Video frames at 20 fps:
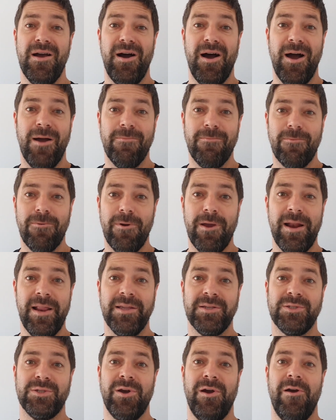I'm really
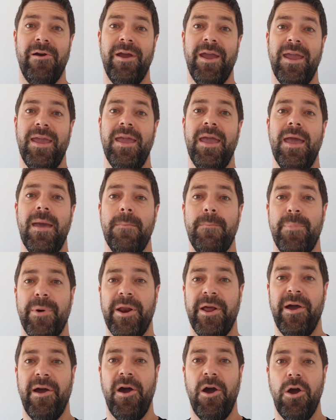sorry, but
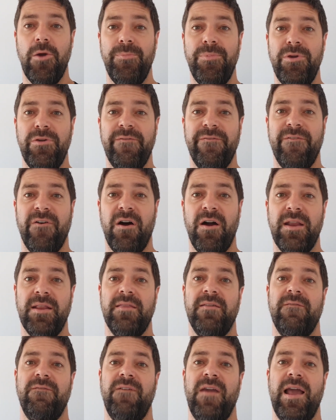I hope you find
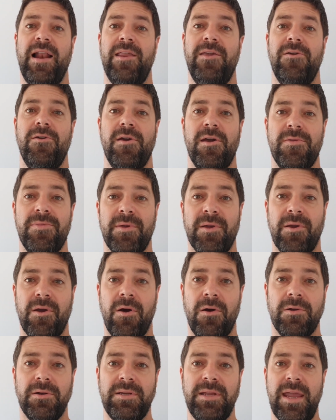the value in the
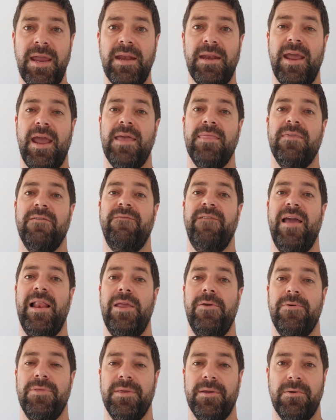content and the
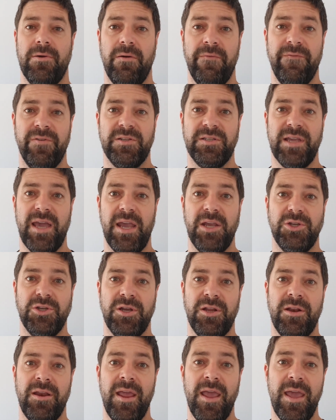value in the
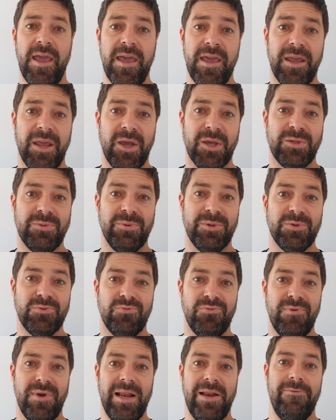conversation because it was
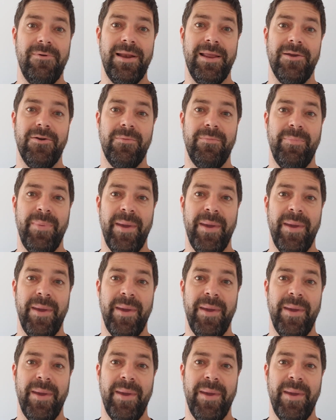really, really good